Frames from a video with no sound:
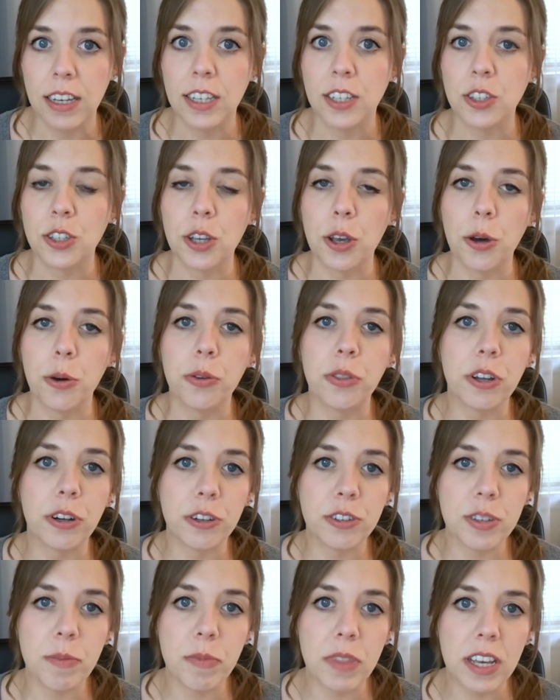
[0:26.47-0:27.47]
So there
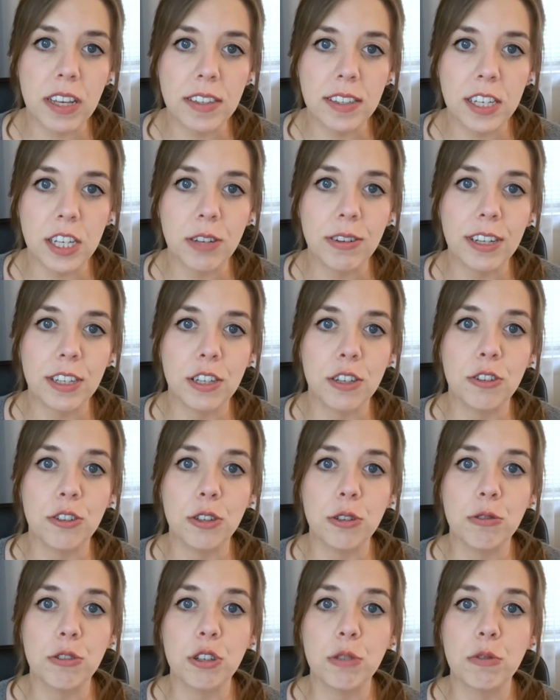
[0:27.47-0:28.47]
are some things that you need to
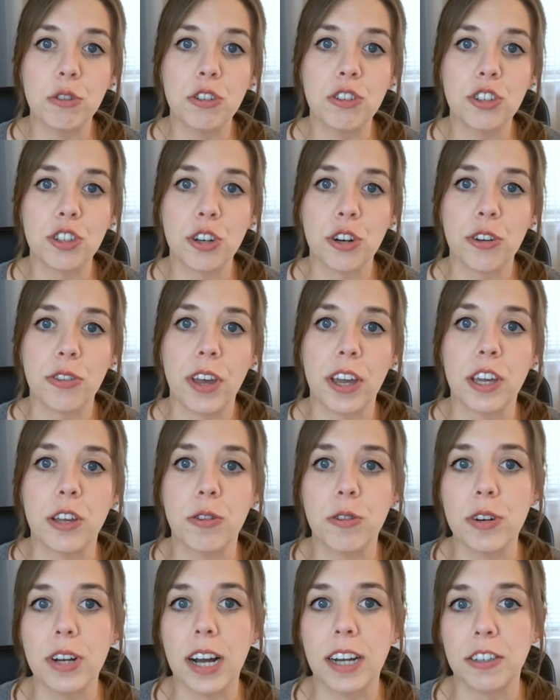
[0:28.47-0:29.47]
do to ensure that
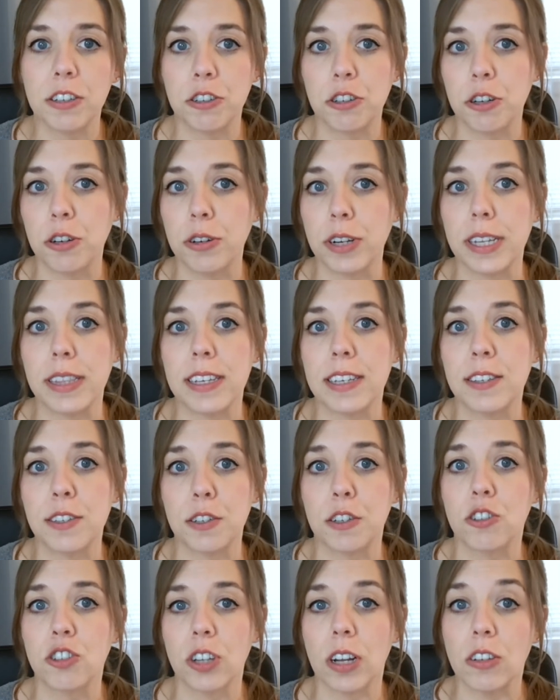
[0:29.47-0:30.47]
you're not deterring these
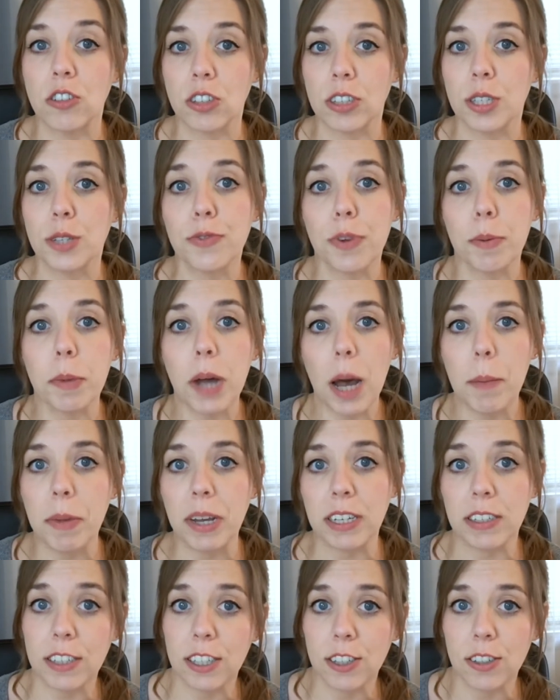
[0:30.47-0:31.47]
search engines from
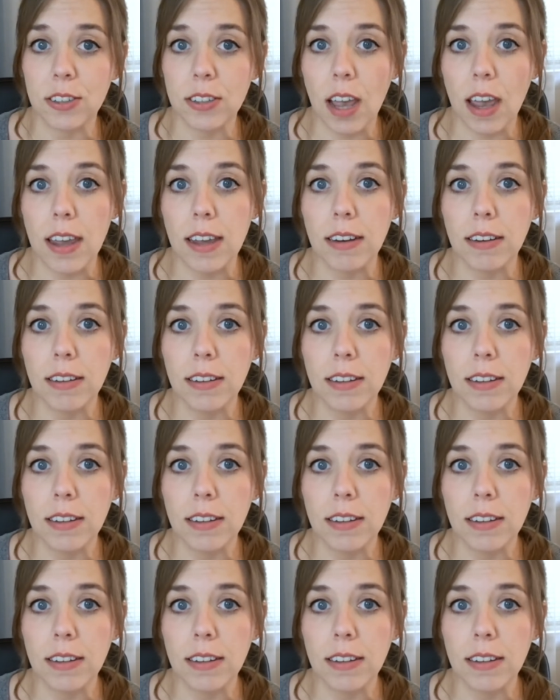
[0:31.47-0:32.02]
coming to your site.